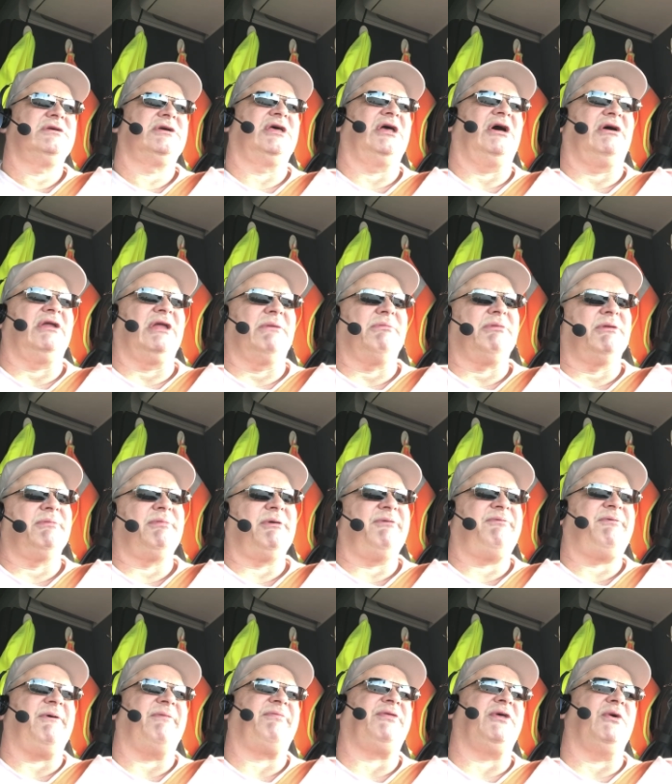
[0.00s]
You know, and I'm going to be
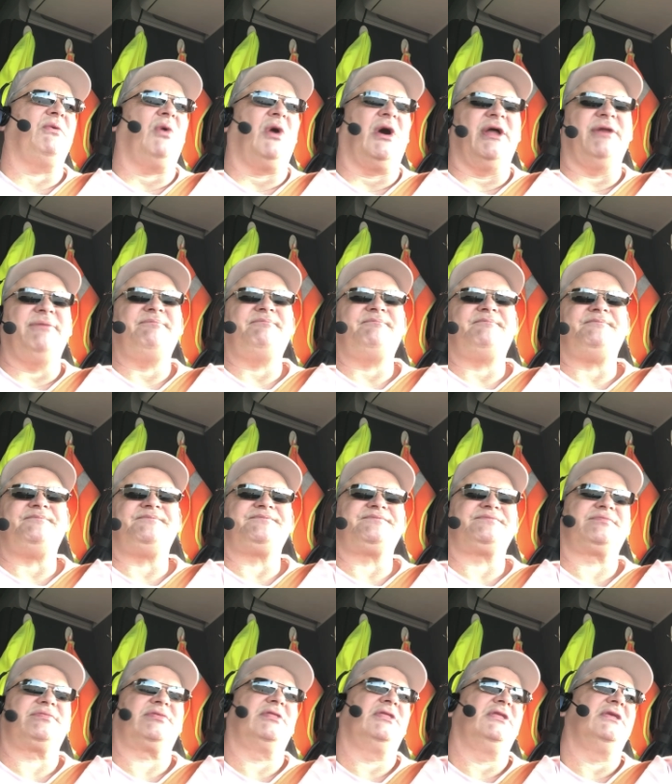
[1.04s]
51.
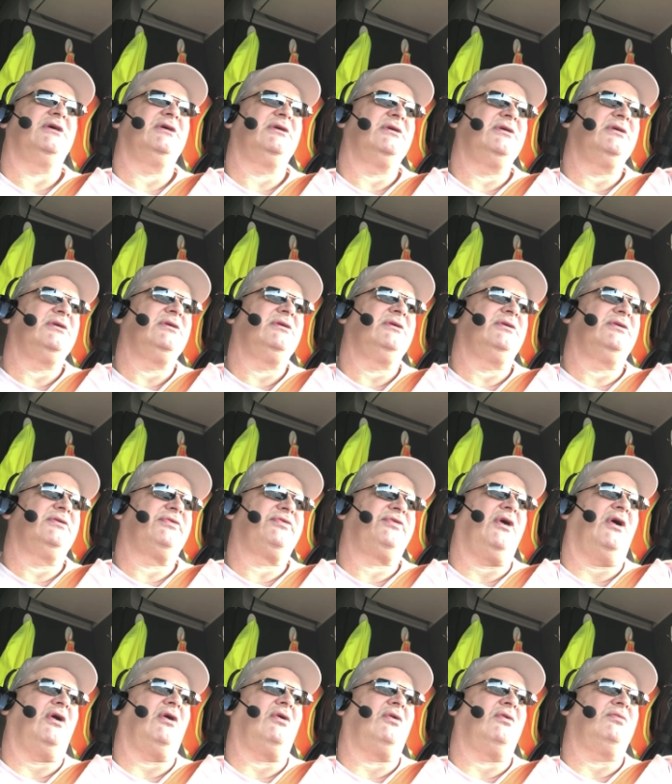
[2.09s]

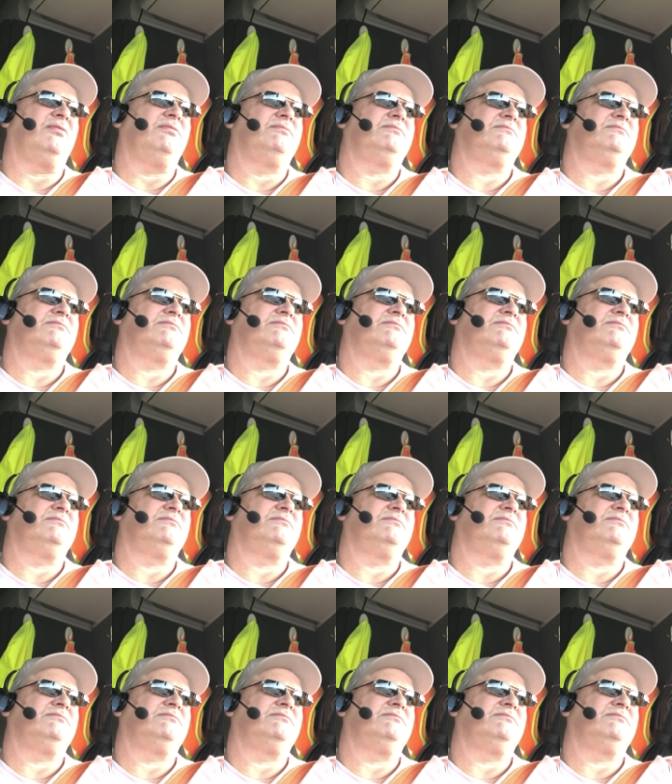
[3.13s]
So,